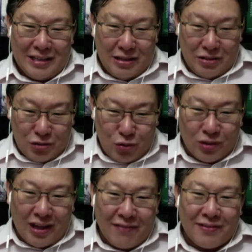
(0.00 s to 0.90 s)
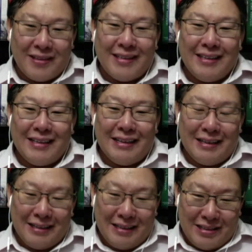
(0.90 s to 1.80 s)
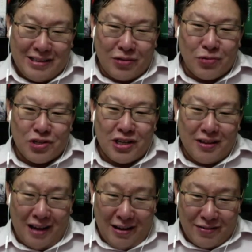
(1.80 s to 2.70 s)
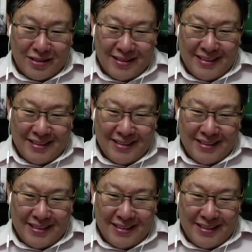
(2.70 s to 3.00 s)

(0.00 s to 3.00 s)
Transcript: sought after these Yakutian knives,